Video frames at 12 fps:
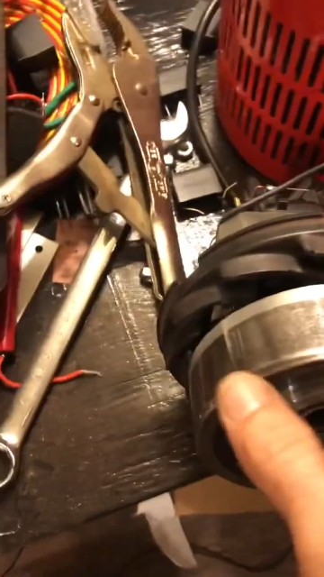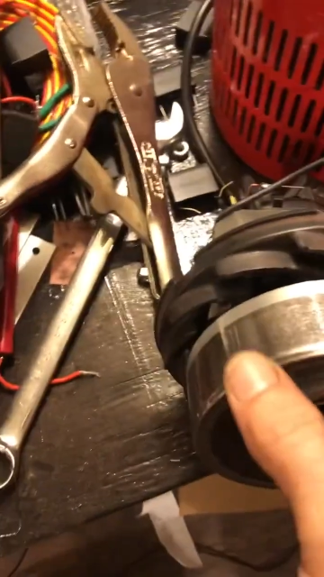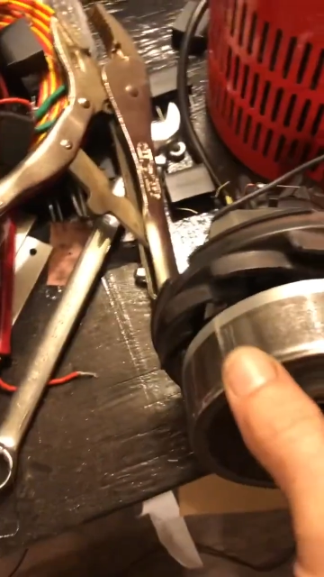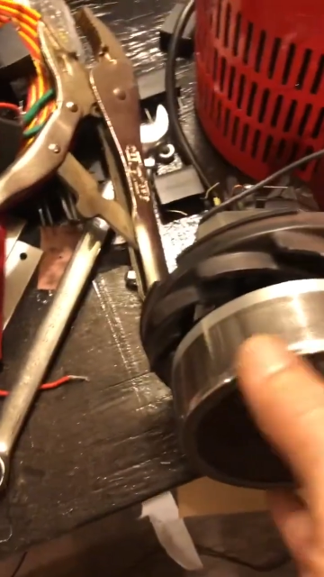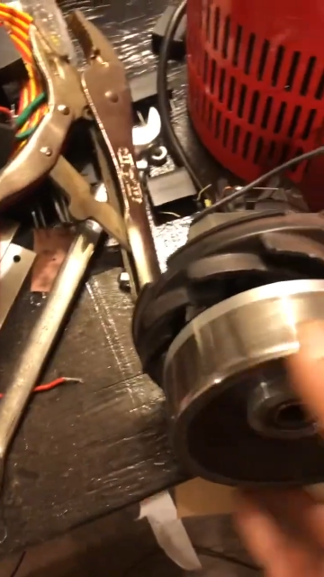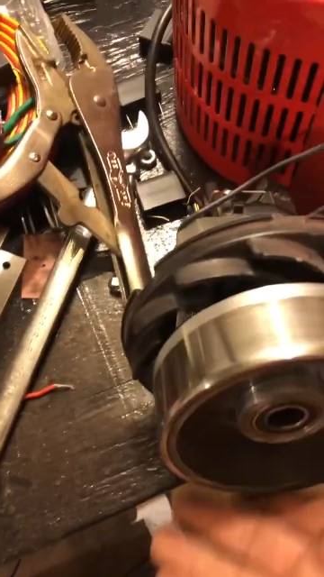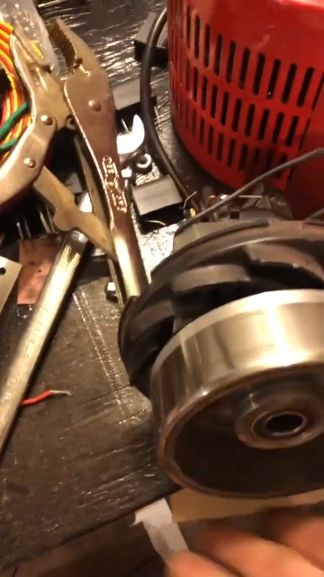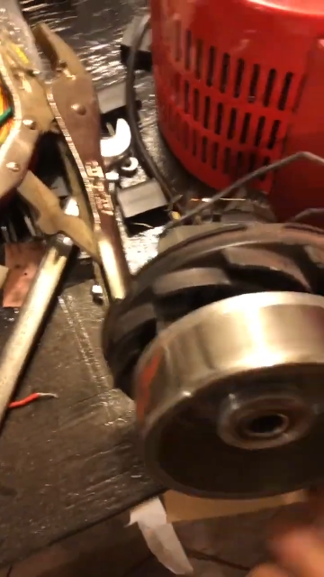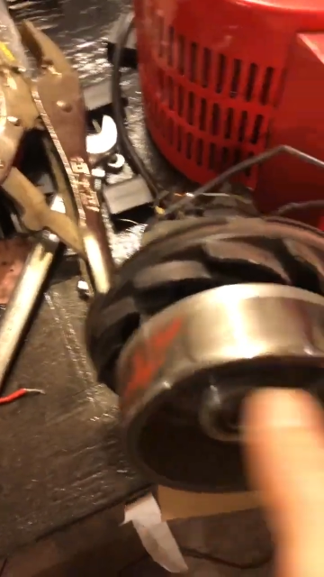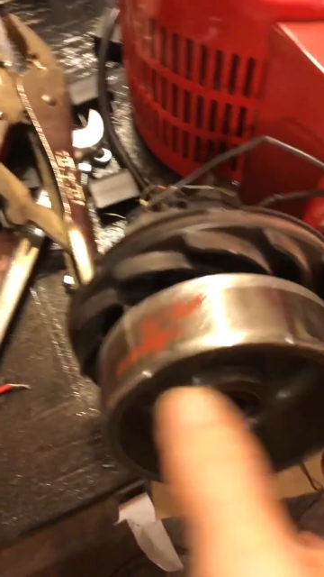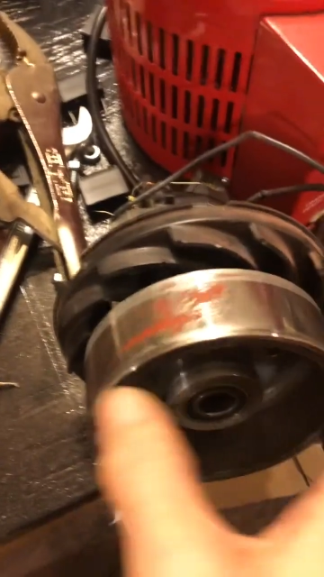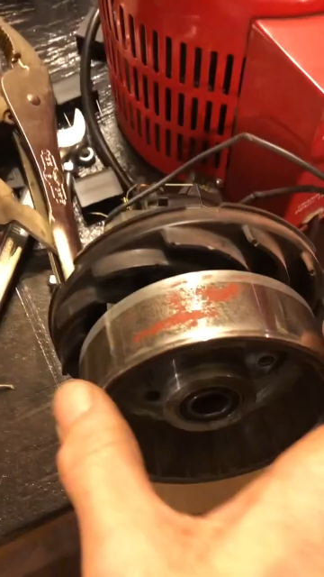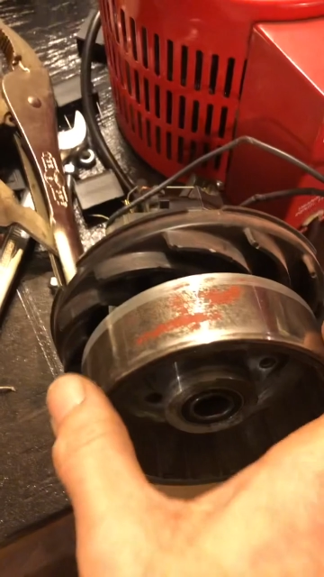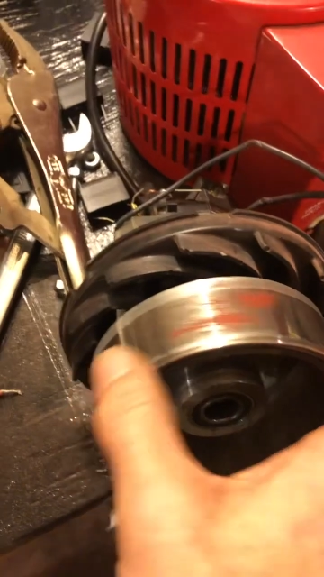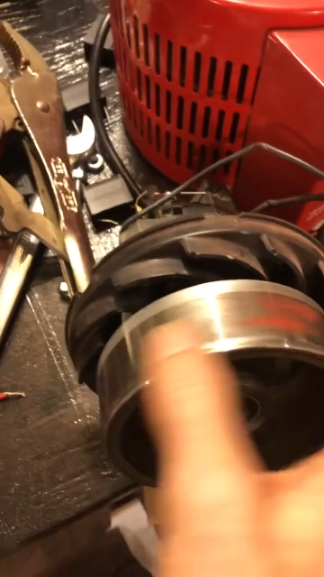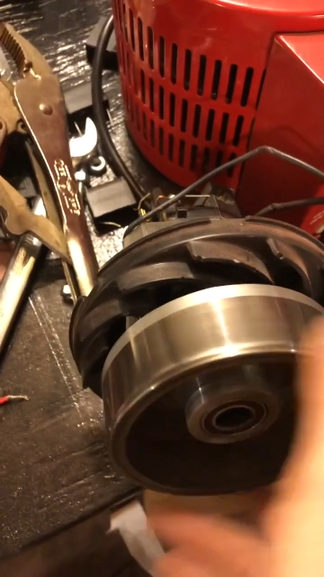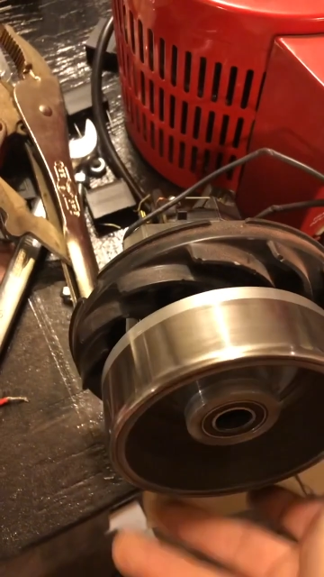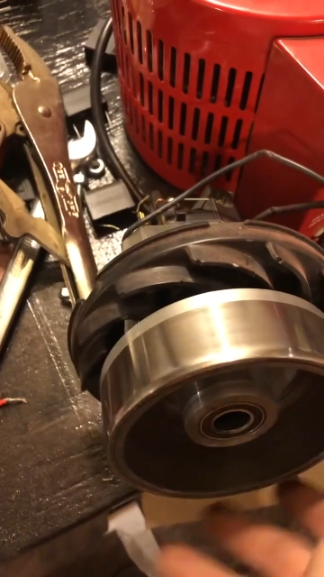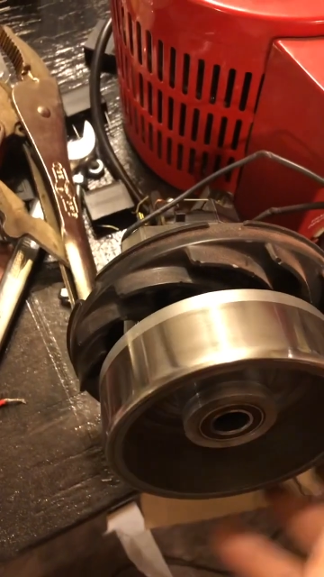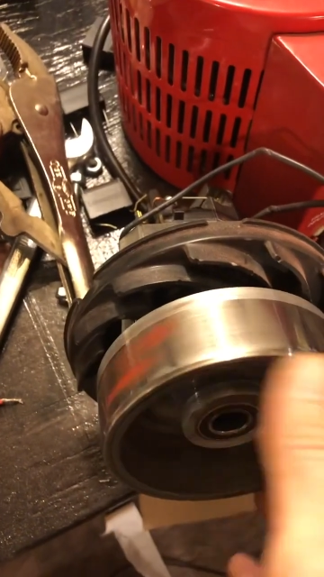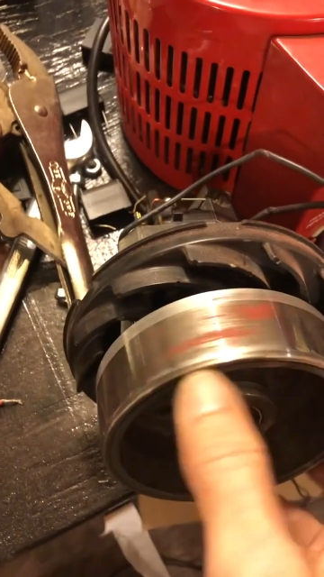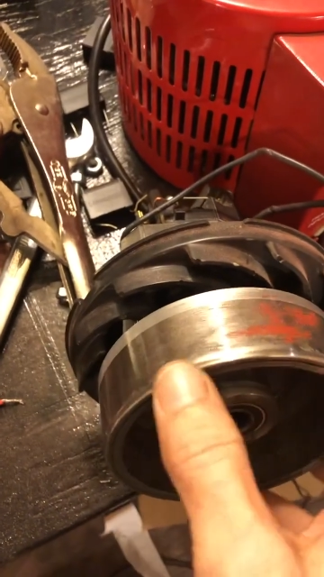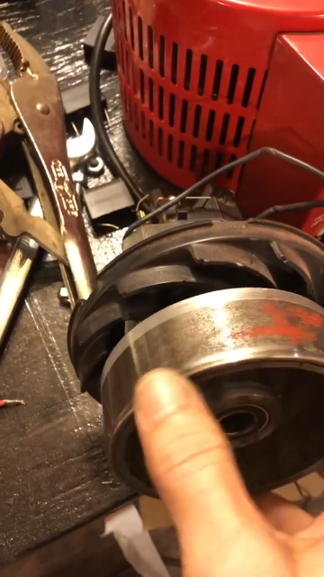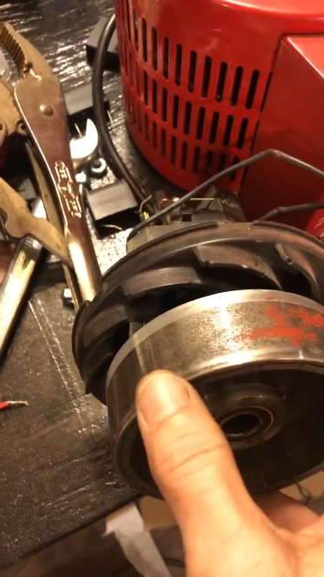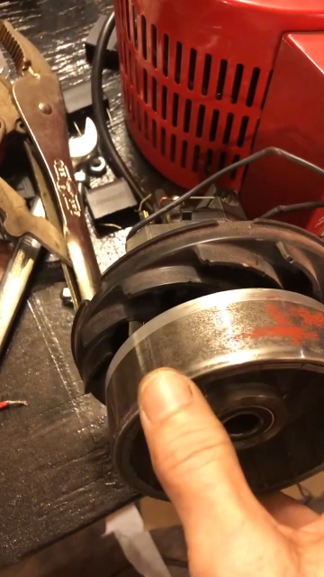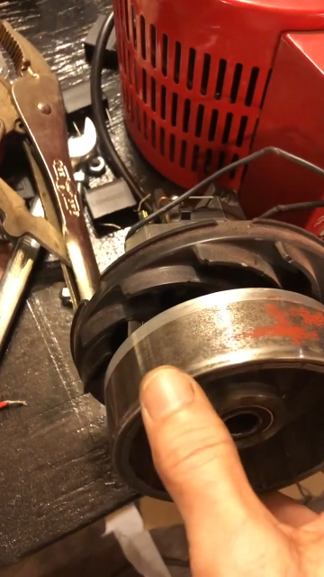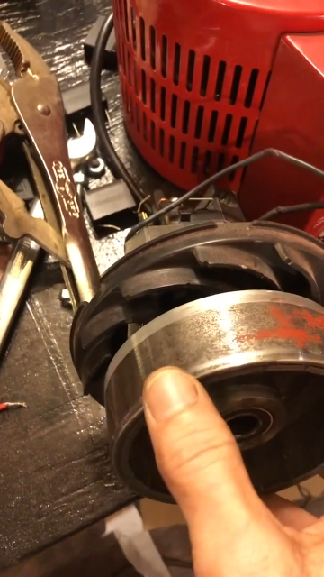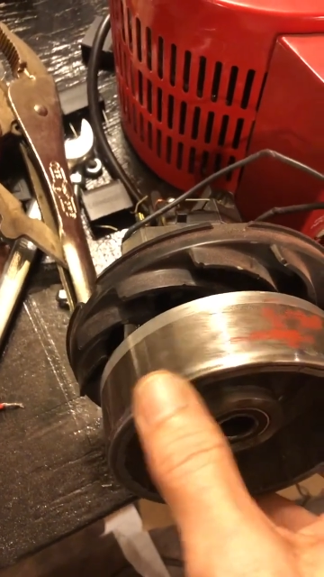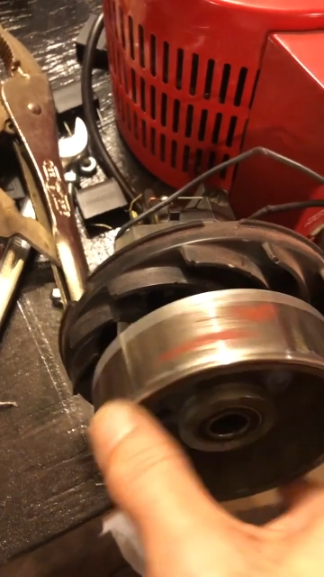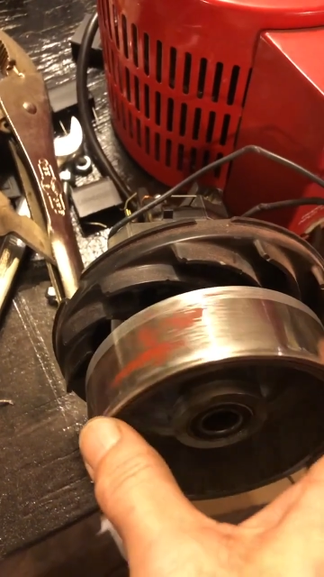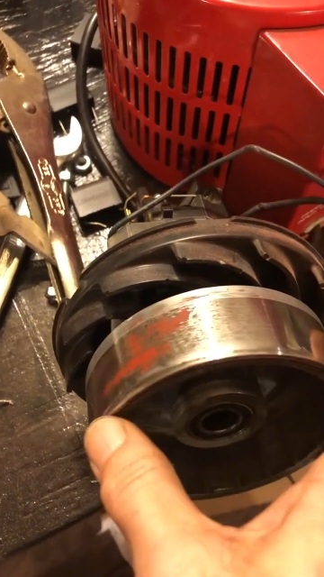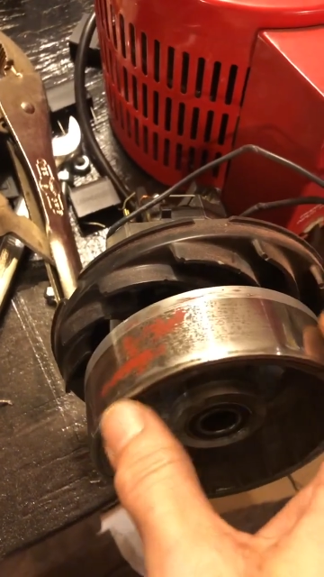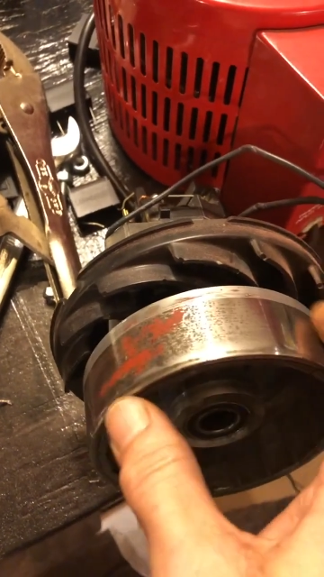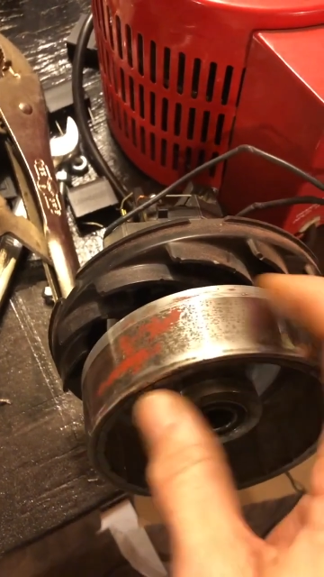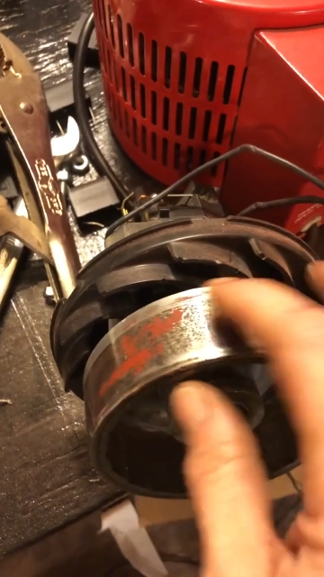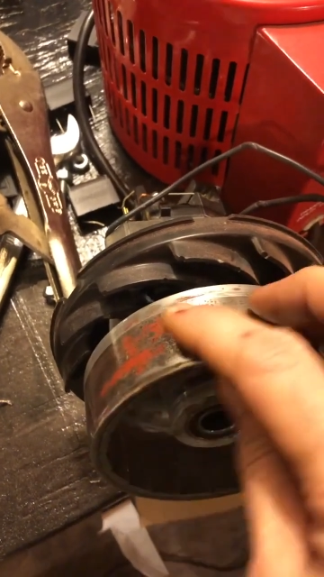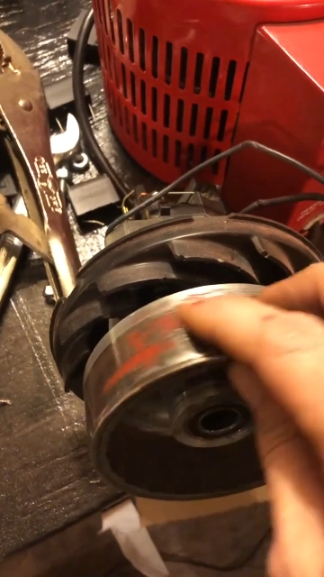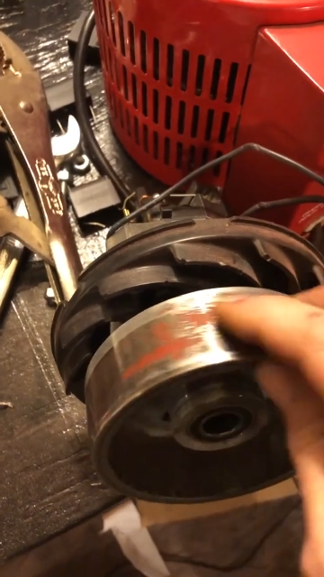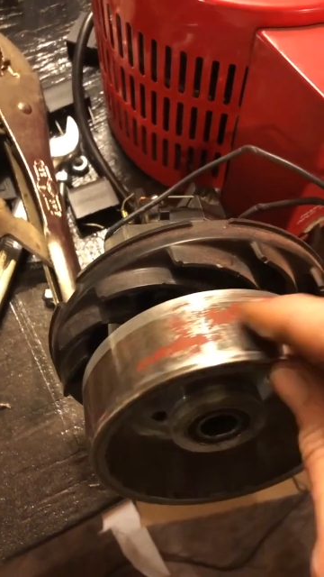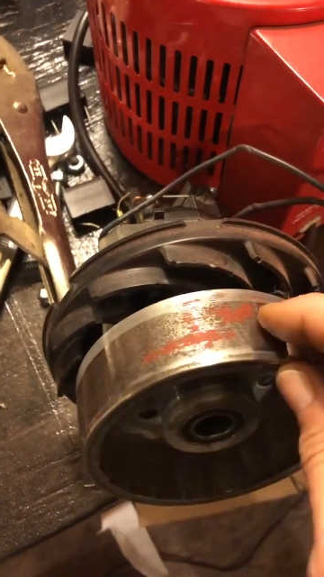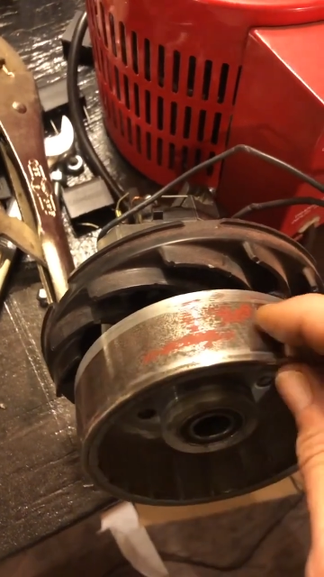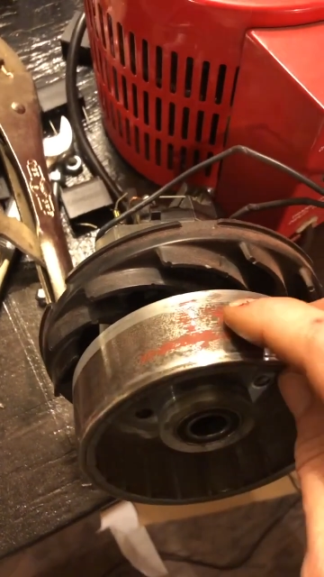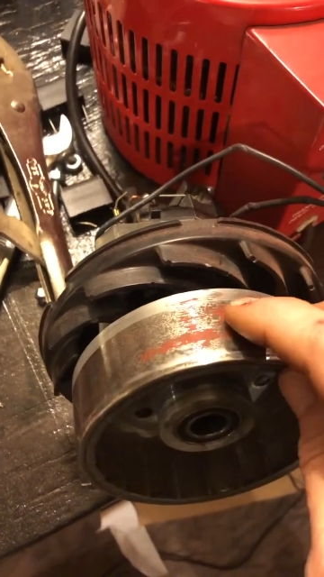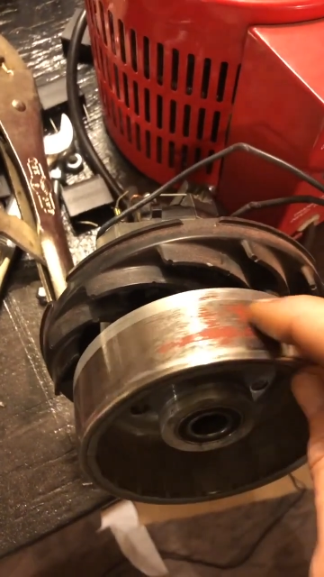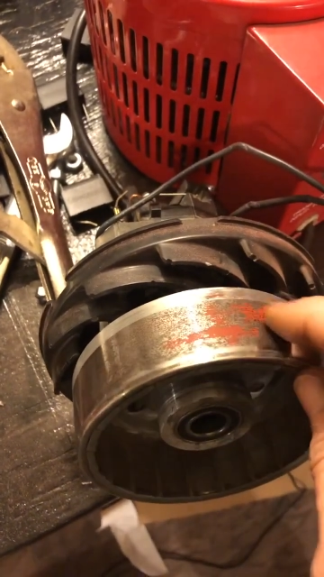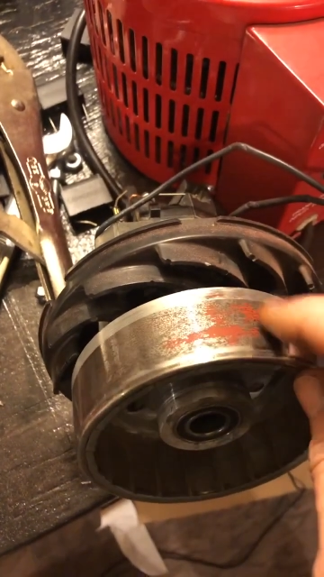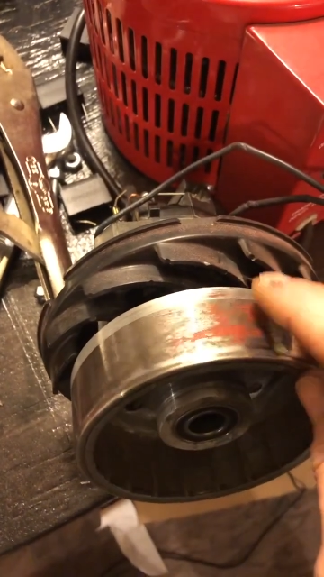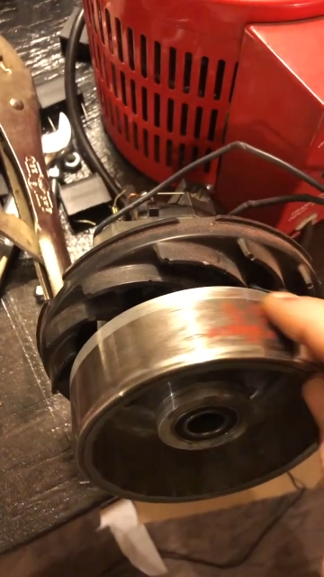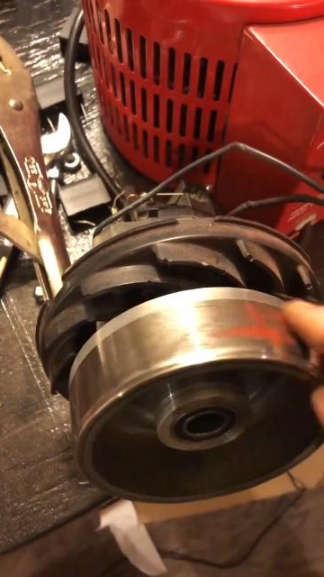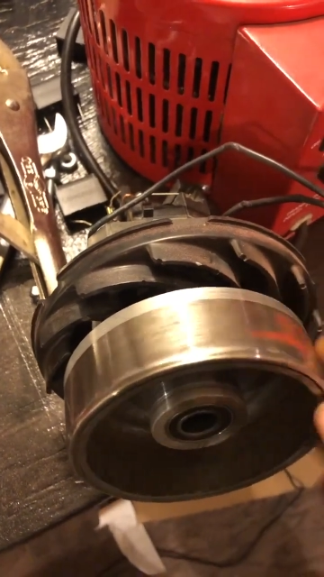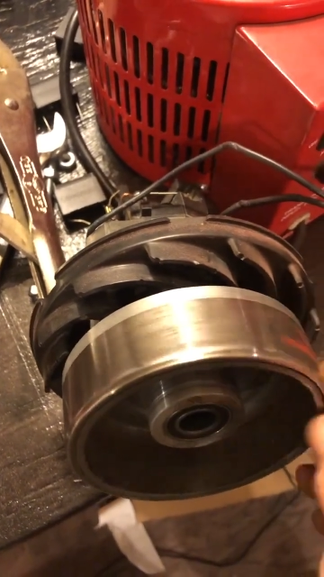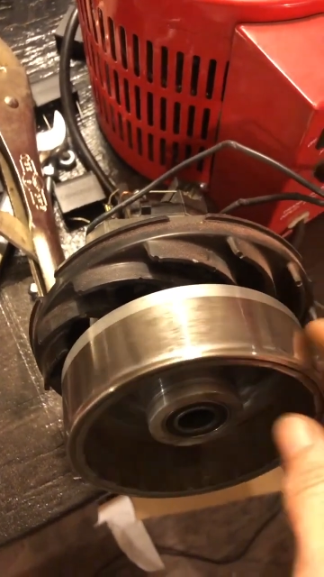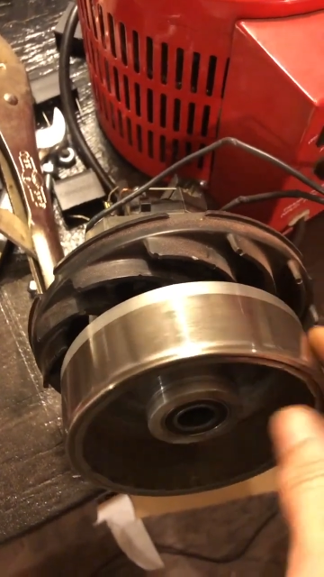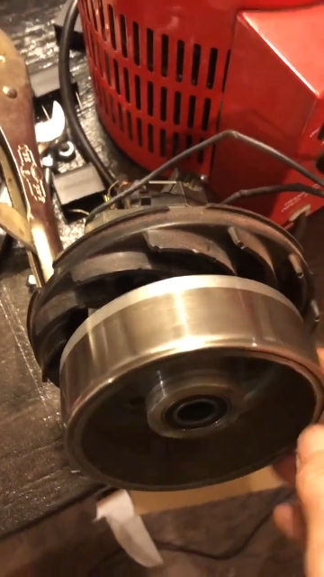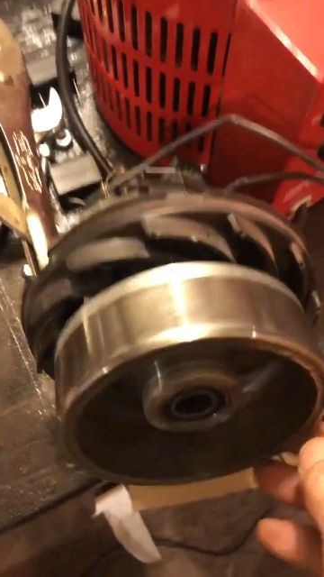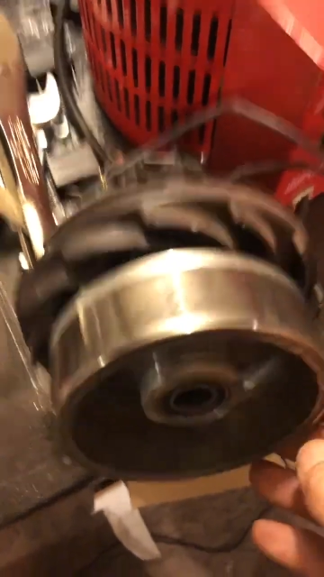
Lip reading: Nobody's mouth can be seen.